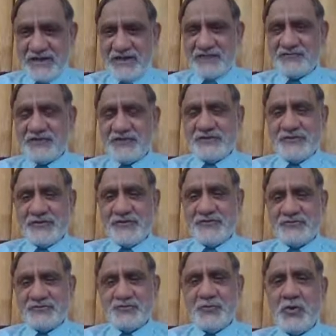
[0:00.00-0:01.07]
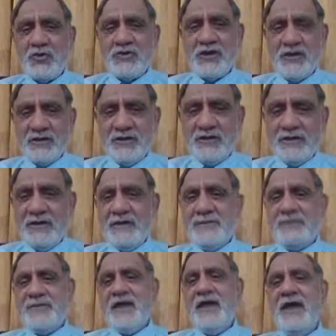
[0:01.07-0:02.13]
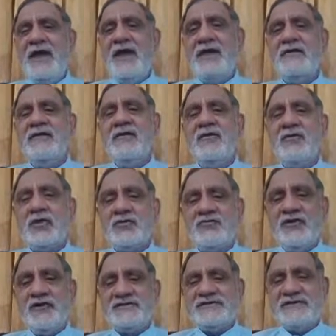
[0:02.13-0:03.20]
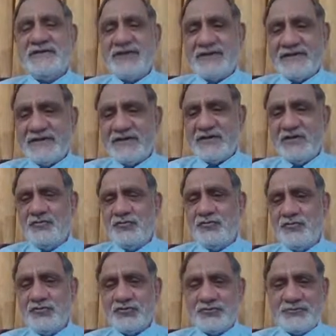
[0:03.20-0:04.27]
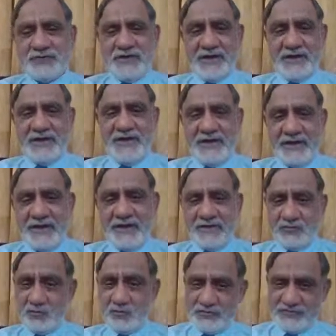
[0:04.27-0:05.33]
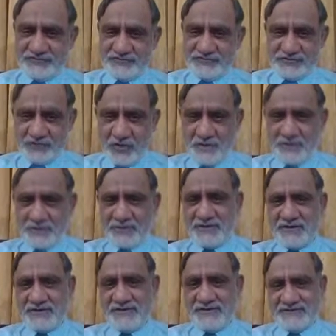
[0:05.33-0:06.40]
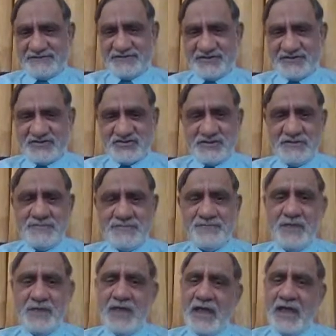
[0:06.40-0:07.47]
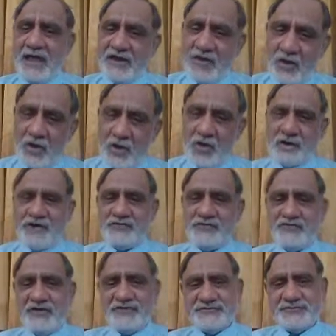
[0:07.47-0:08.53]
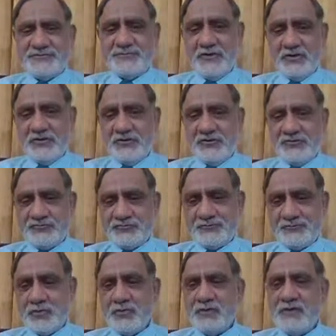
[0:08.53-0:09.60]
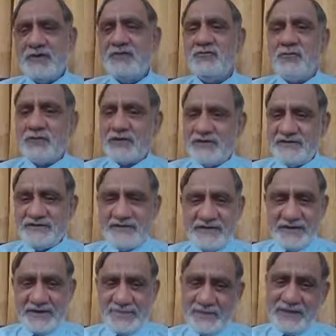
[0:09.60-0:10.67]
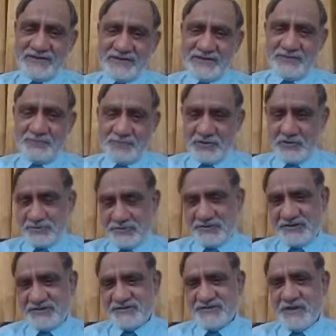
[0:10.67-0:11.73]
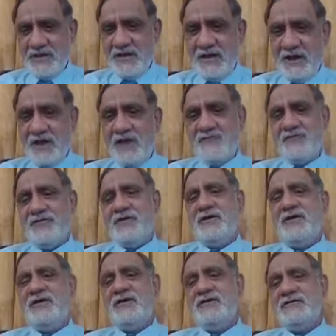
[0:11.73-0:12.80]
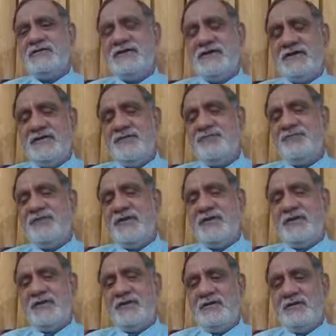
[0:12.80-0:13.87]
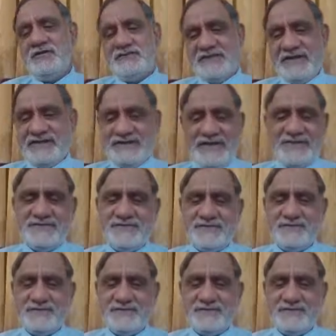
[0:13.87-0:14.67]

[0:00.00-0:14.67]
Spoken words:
it was spoken, and what was the rhetorical force behind it, what was the topic under discussion, and how it was spoken, what are the grammatical properties of the sentence.